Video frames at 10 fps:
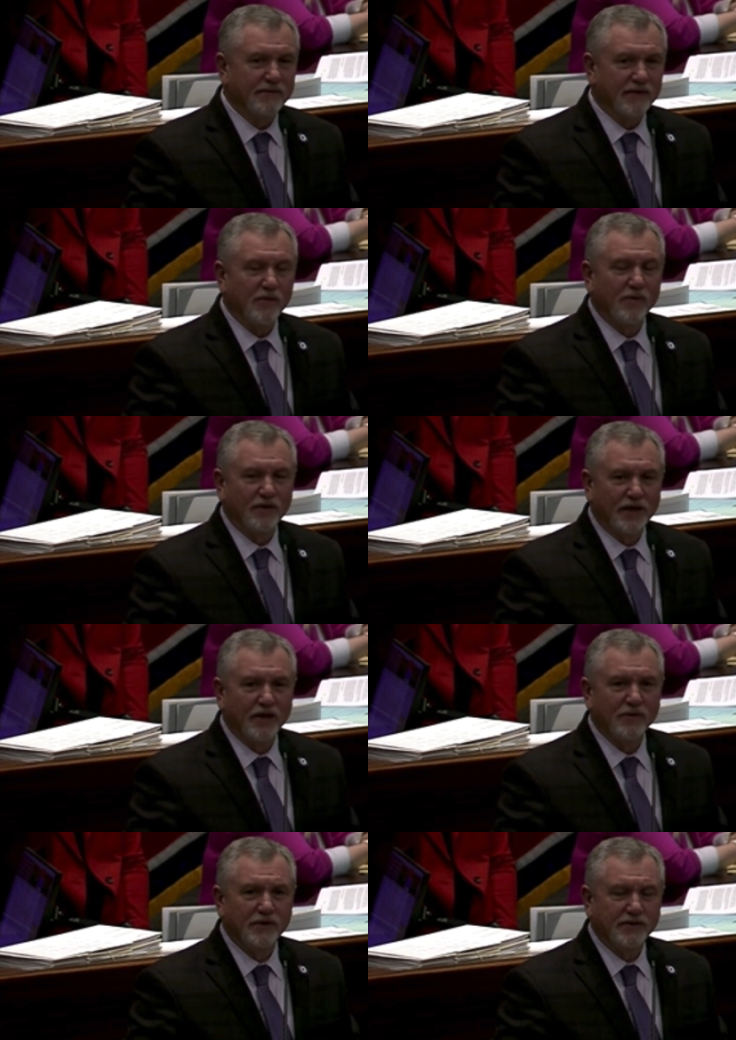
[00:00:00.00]
they want to
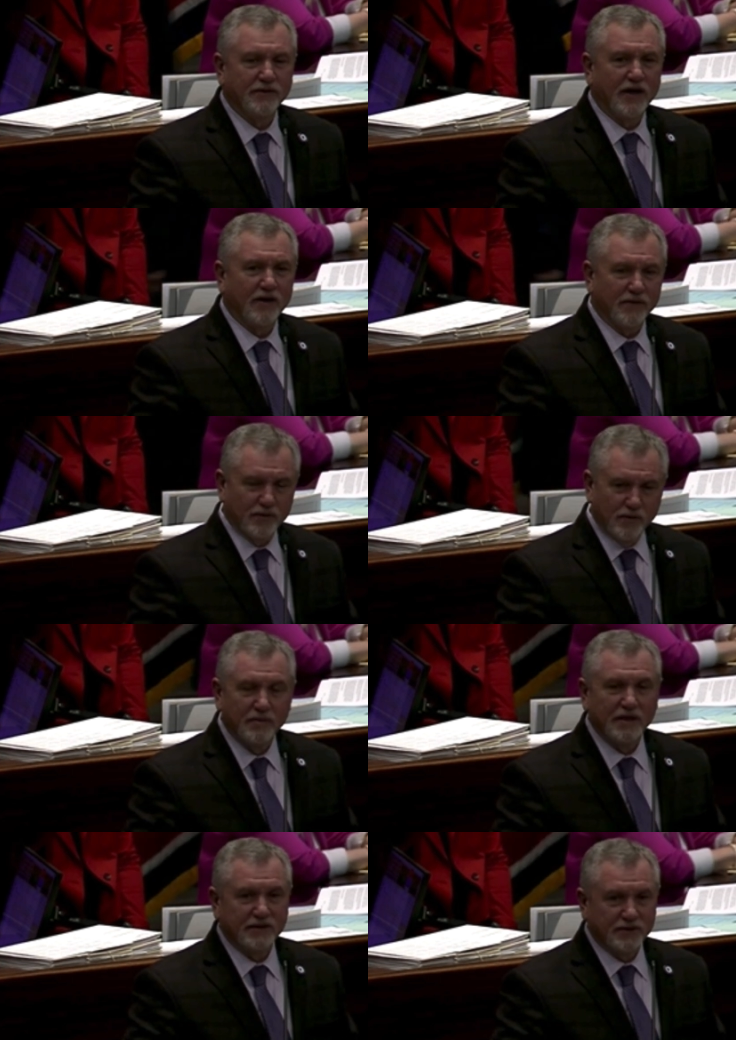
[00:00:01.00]
know that they're going
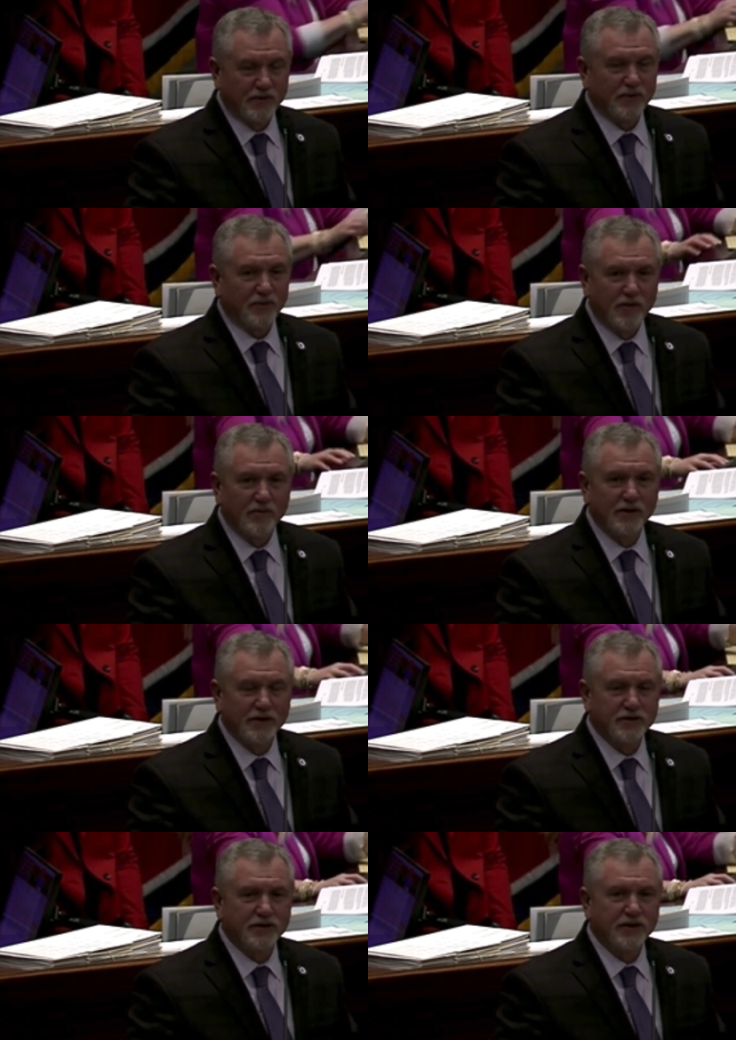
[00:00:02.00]
to be sort of roaming
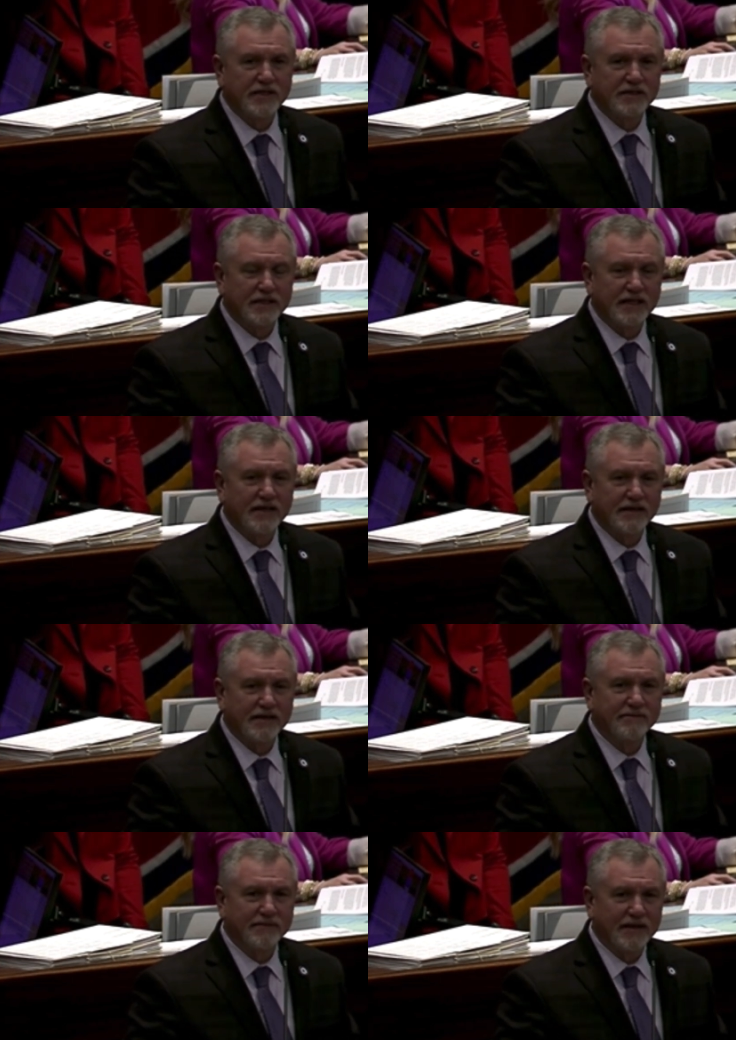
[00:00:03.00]
the streets,
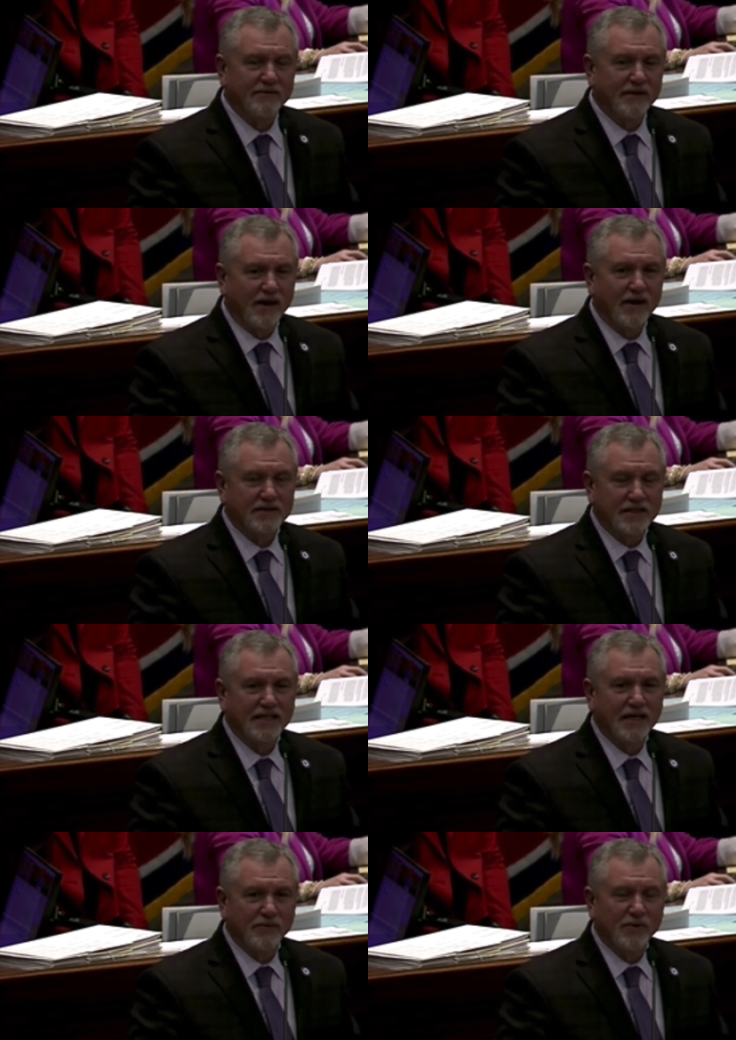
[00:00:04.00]
and
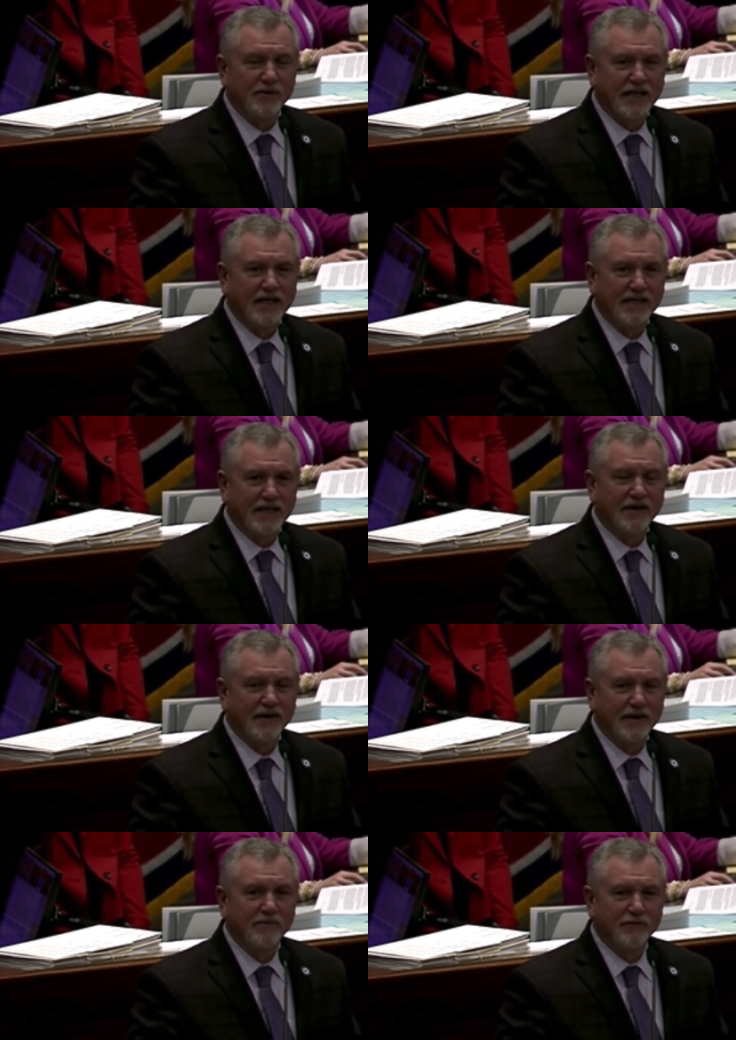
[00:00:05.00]
honestly, they want to take care
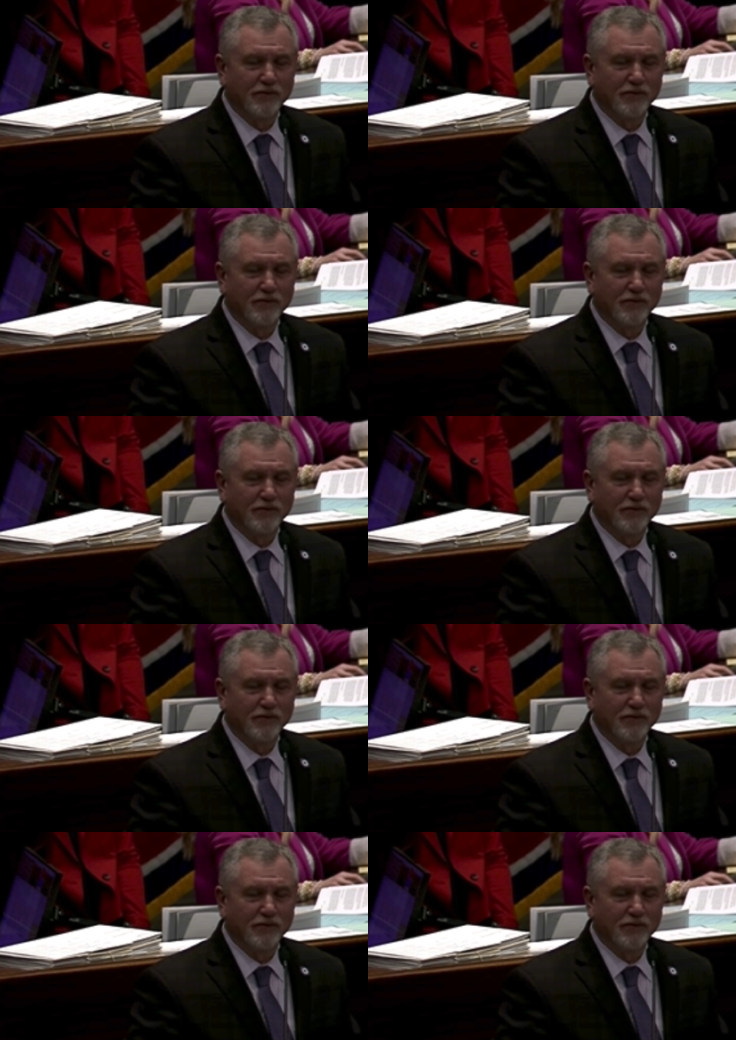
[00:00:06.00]
of them.